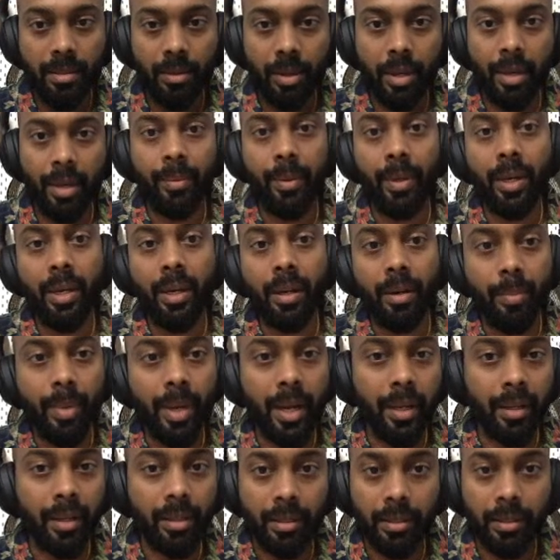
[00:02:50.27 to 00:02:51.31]
okay, we are
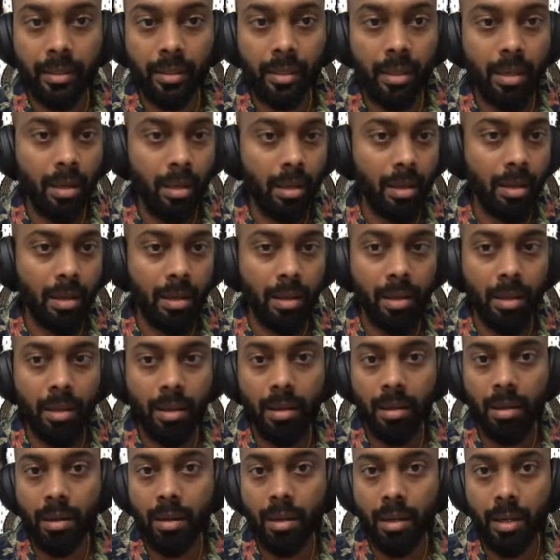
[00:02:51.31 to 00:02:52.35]
back
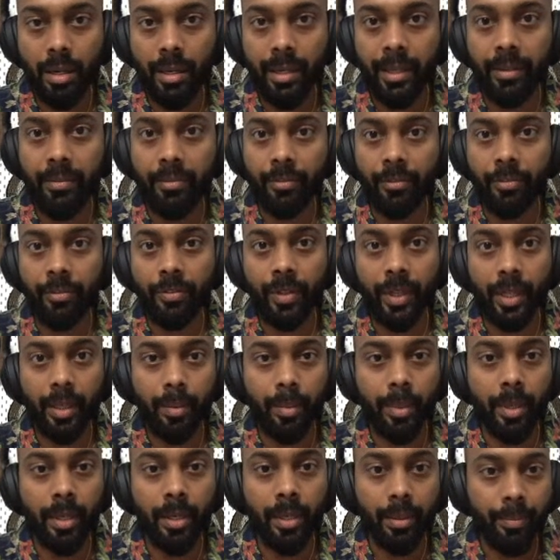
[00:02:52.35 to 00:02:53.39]
in
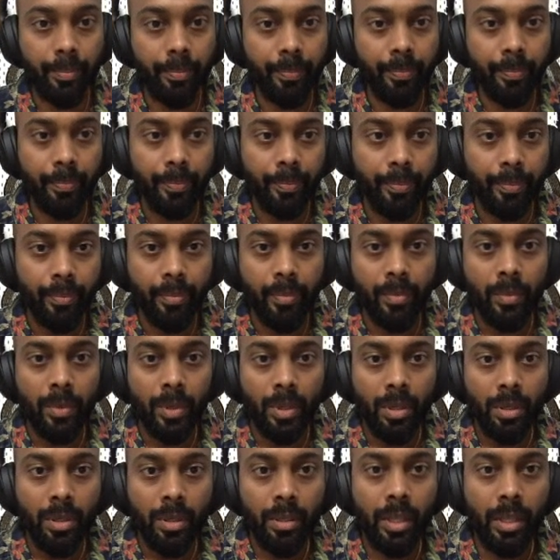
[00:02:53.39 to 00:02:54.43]
Figma.
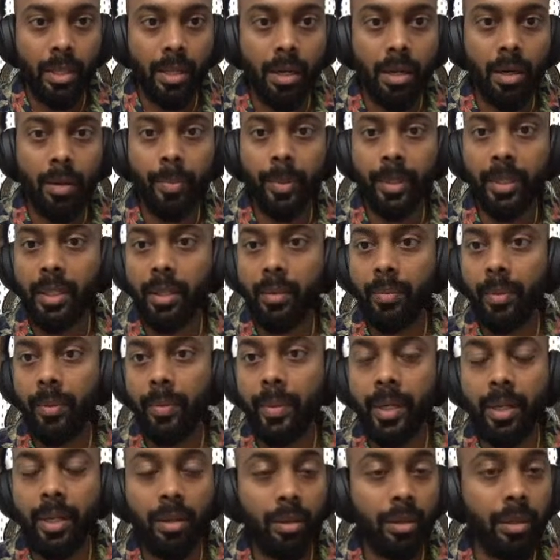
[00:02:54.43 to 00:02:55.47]
Yeah, the topic that we
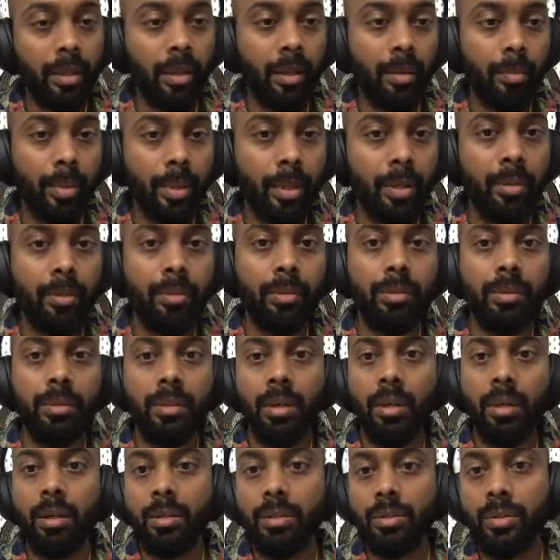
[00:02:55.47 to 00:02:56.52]
were talking about
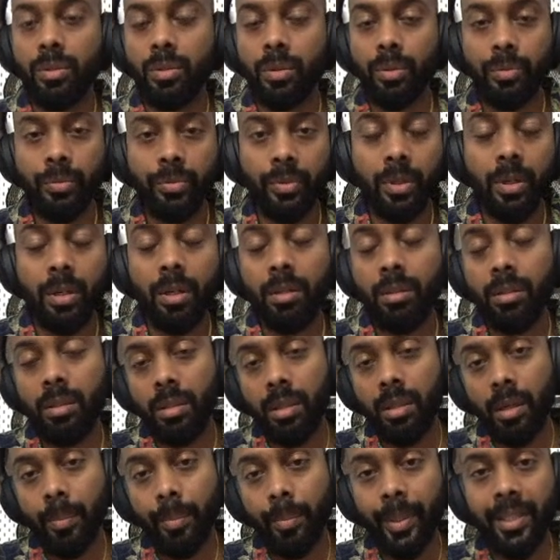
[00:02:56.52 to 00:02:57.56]
so far, the
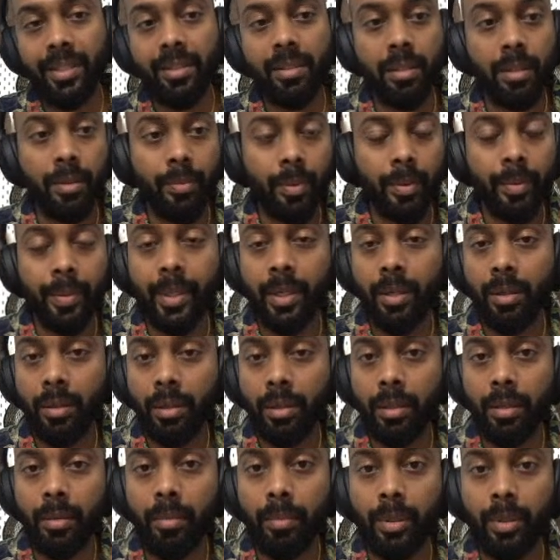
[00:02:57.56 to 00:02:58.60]
topics that we were
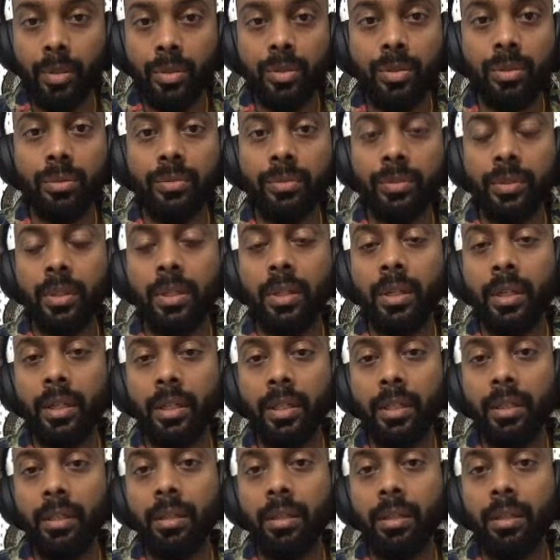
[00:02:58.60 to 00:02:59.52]
talking about so far I